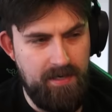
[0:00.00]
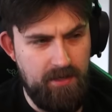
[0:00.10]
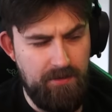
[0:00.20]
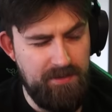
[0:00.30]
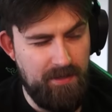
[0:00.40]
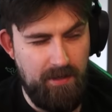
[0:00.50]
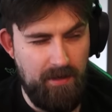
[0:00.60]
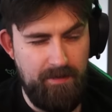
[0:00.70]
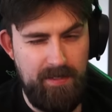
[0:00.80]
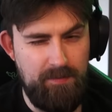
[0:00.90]
used in a gun like
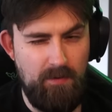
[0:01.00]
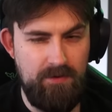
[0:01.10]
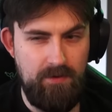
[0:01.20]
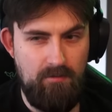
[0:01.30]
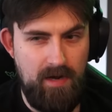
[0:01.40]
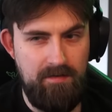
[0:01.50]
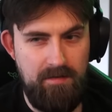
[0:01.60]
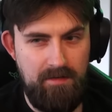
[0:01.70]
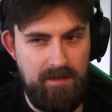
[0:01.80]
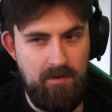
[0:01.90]
this, but also a round that they
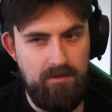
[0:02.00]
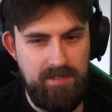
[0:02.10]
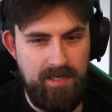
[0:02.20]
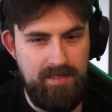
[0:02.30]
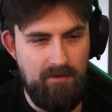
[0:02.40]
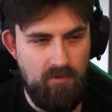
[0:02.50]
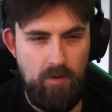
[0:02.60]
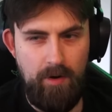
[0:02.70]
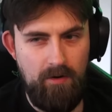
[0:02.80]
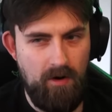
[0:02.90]
think will take down
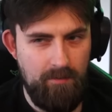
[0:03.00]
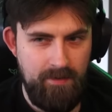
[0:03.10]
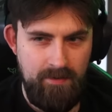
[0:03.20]
Robocop.